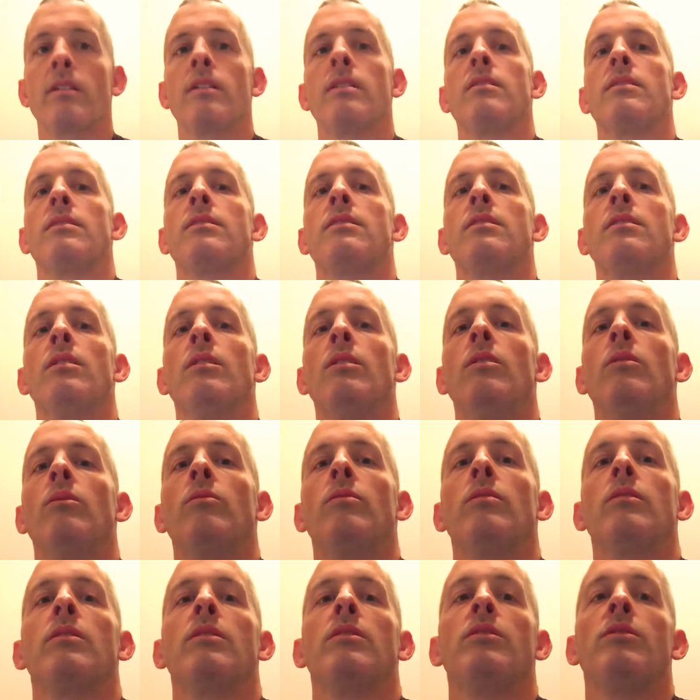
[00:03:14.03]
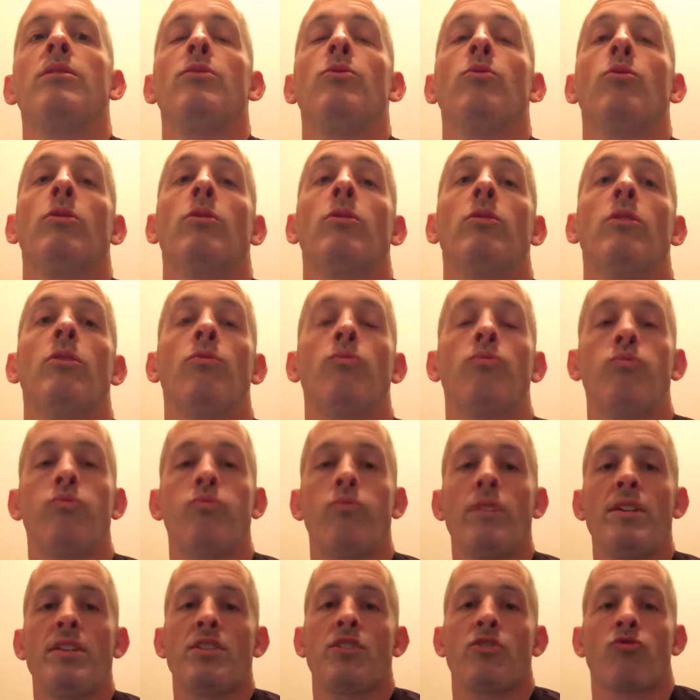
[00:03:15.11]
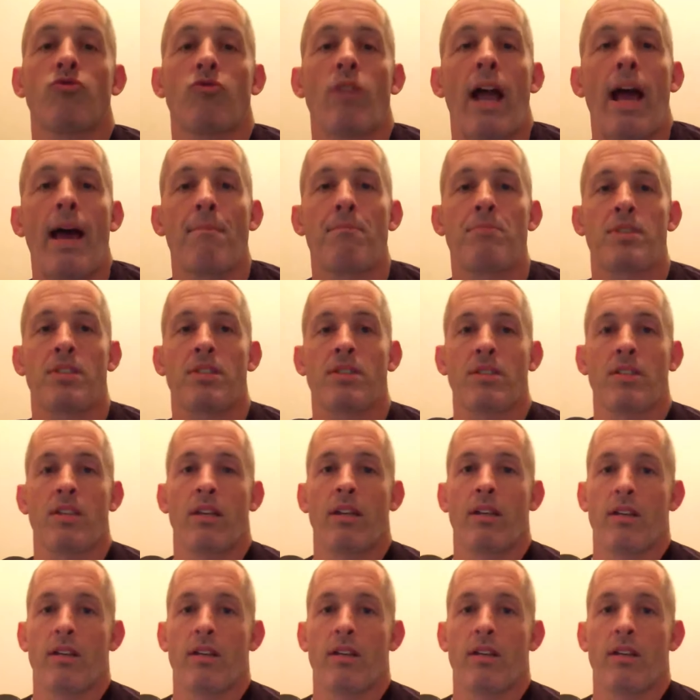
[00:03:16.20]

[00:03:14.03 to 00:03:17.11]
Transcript: So your wrist wraps